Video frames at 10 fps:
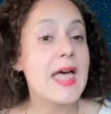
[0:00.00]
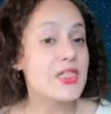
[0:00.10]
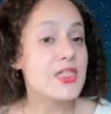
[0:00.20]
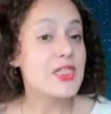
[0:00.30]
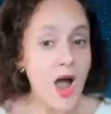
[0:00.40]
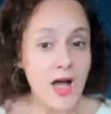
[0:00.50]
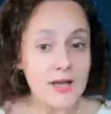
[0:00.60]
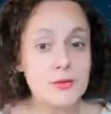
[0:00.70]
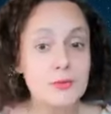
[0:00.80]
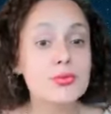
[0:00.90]
the
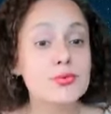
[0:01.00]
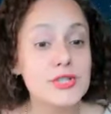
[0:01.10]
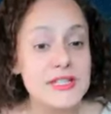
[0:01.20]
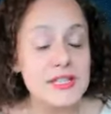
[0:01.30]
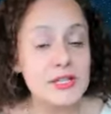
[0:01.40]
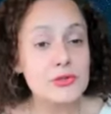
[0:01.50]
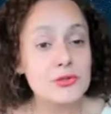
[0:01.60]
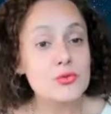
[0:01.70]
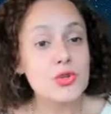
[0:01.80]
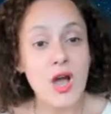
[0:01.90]
heart, breathing
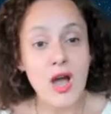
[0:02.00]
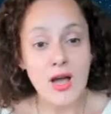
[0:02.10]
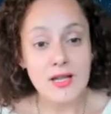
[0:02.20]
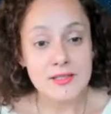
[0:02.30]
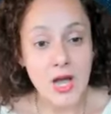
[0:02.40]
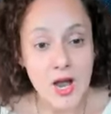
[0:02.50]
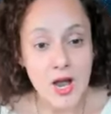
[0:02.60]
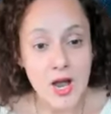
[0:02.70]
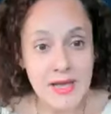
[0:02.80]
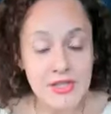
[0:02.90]
through the heart. The
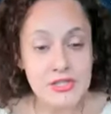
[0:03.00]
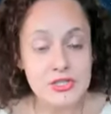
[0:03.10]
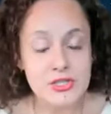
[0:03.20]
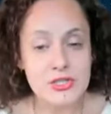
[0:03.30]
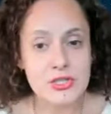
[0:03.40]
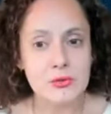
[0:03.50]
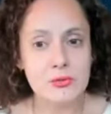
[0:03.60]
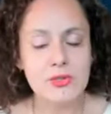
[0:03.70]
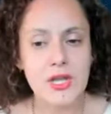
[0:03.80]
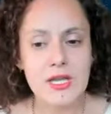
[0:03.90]
HeartMath
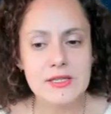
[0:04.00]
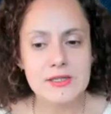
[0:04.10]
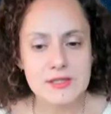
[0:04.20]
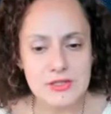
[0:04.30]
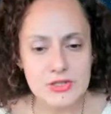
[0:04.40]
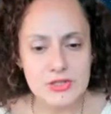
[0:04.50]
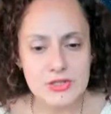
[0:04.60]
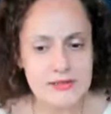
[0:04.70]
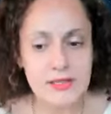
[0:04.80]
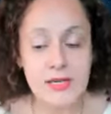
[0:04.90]
Institute
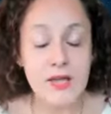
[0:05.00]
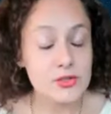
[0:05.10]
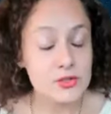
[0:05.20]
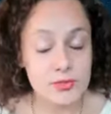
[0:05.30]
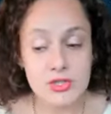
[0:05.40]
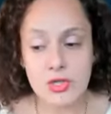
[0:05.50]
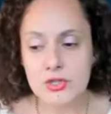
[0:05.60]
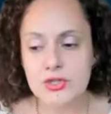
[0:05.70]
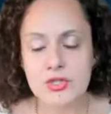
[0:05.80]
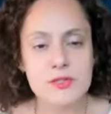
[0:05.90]
suggests and has
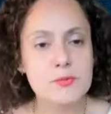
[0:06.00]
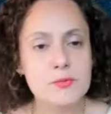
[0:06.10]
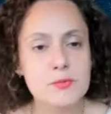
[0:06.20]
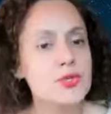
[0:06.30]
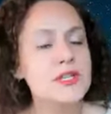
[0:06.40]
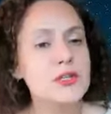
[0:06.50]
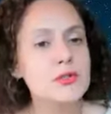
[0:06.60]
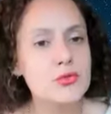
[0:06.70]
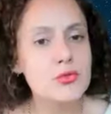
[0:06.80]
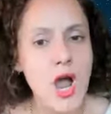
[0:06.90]
researched this breathing
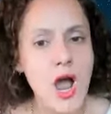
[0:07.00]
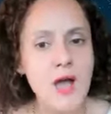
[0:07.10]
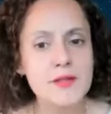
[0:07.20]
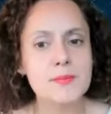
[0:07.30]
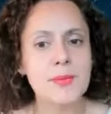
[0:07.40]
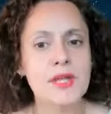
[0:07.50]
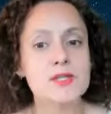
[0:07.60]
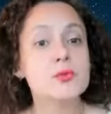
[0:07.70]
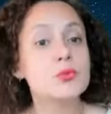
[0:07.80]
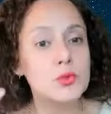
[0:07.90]
through the heart
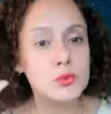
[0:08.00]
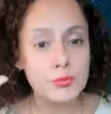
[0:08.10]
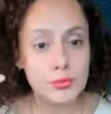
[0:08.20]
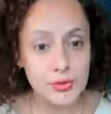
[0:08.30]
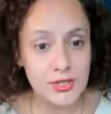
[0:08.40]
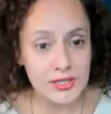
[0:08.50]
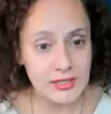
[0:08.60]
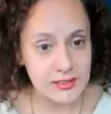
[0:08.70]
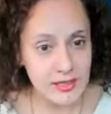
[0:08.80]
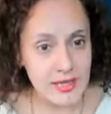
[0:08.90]
space will
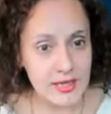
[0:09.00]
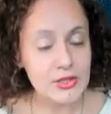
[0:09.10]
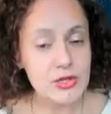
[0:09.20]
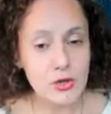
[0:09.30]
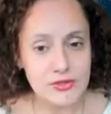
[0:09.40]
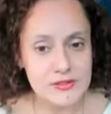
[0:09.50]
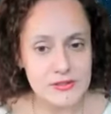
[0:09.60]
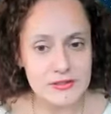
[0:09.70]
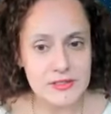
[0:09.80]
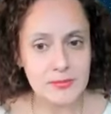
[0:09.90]
bring the nervous
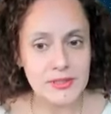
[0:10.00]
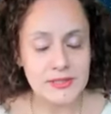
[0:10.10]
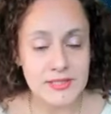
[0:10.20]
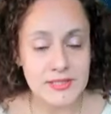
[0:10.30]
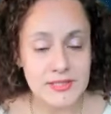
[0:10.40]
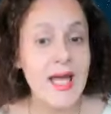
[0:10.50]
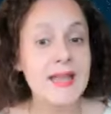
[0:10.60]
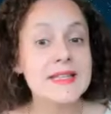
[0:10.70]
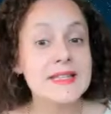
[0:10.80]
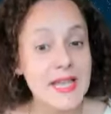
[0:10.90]
system down.
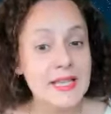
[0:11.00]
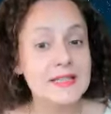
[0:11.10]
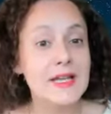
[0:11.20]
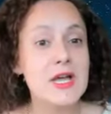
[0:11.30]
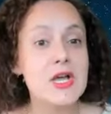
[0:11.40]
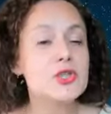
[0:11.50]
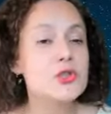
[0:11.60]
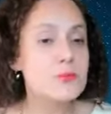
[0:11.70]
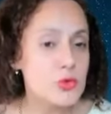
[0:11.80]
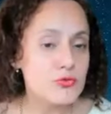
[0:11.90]
And again,
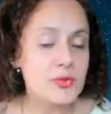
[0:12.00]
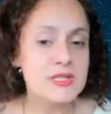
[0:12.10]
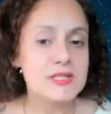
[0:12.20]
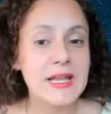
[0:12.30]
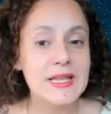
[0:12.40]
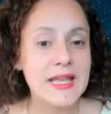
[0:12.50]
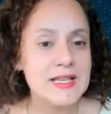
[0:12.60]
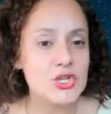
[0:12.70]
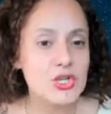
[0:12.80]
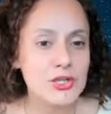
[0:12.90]
the movement,
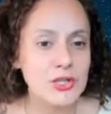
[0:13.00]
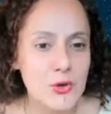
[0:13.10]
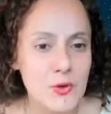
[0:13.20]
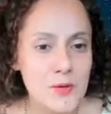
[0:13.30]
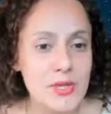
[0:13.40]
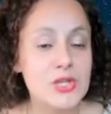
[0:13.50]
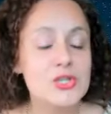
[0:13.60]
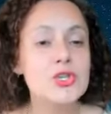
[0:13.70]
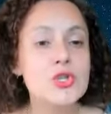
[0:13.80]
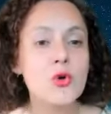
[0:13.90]
engaging in yoga,
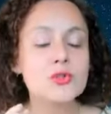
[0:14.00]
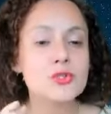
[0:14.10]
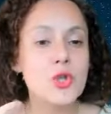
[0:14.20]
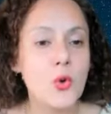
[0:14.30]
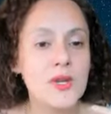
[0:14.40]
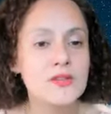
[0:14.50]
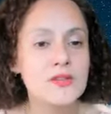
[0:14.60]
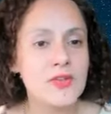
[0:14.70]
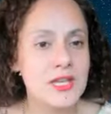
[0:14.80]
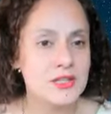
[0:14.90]
because you're toning the
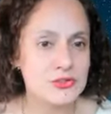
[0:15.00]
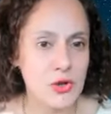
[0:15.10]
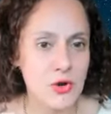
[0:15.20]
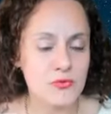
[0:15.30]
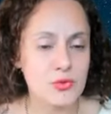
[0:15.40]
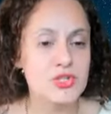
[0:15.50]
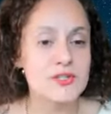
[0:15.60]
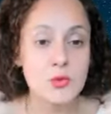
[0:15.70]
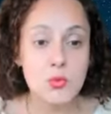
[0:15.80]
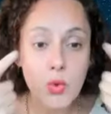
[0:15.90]
vagus nerve, which
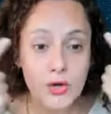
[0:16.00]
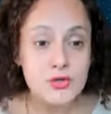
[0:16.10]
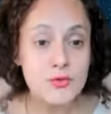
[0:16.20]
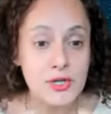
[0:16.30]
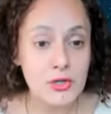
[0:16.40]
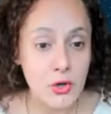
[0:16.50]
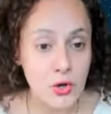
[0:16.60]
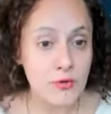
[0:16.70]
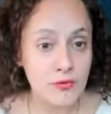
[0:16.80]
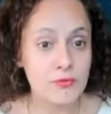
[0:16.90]
is the wandering
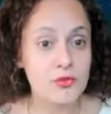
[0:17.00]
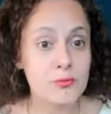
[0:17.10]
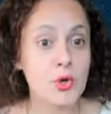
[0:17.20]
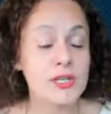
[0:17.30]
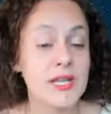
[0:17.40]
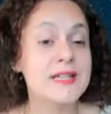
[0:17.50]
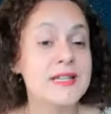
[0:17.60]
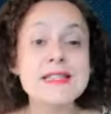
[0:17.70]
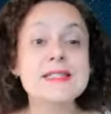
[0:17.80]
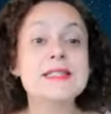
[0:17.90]
nerve of the body, and it
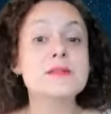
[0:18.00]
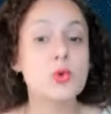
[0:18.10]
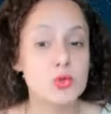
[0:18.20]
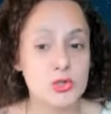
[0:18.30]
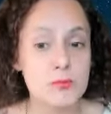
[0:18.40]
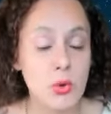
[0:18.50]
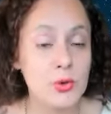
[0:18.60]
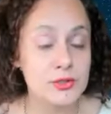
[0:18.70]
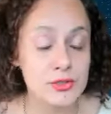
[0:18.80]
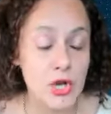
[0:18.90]
is the most
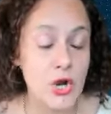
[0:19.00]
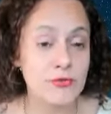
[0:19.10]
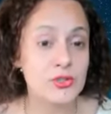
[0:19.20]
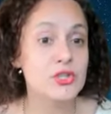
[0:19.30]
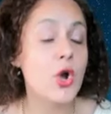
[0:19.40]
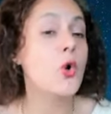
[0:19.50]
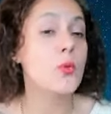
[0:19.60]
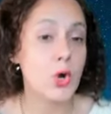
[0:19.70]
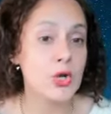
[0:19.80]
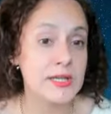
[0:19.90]
important nerve in the whole
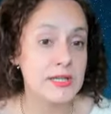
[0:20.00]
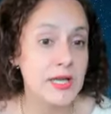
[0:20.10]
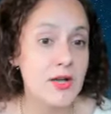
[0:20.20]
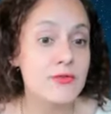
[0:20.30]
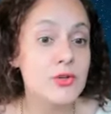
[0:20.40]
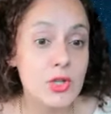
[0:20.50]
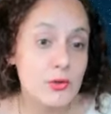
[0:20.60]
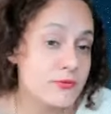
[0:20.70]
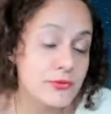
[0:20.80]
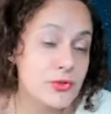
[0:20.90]
body
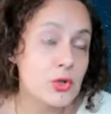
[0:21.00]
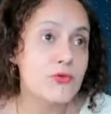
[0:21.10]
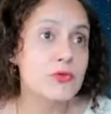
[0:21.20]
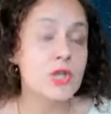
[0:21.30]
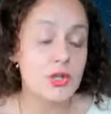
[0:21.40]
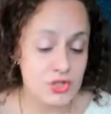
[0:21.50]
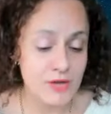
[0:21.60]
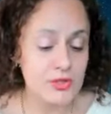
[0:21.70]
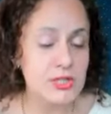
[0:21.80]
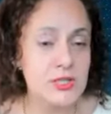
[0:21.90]
for, for you know for
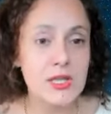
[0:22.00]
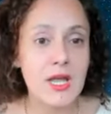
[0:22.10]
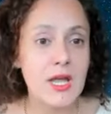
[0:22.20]
longevity,